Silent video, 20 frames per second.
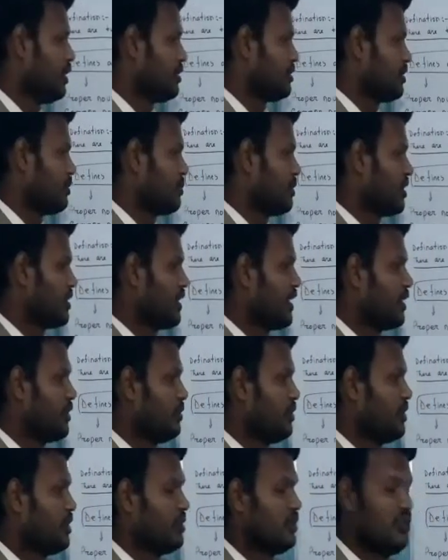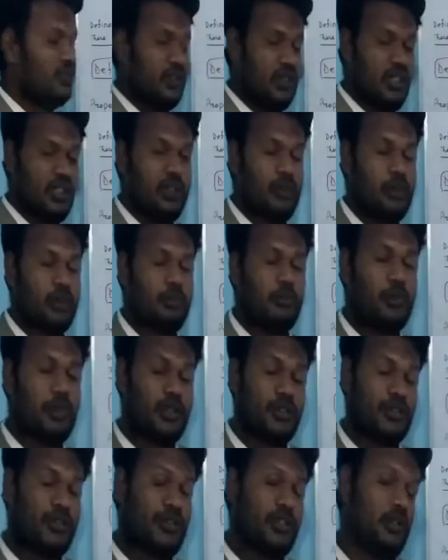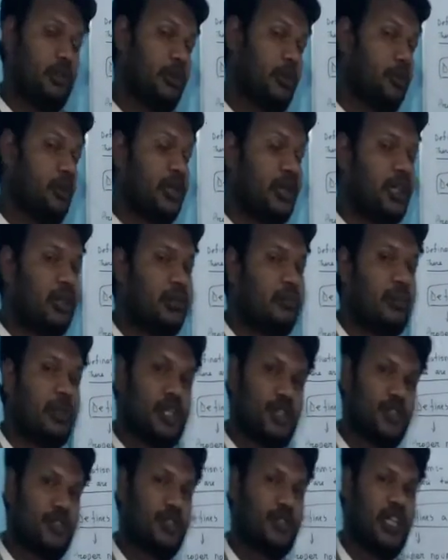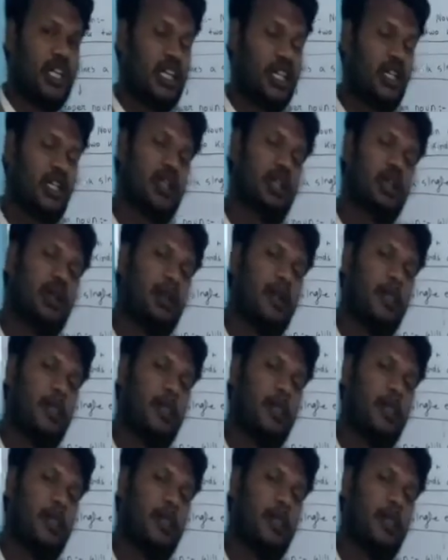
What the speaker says: something that you can see, you can perceive, you can measure it,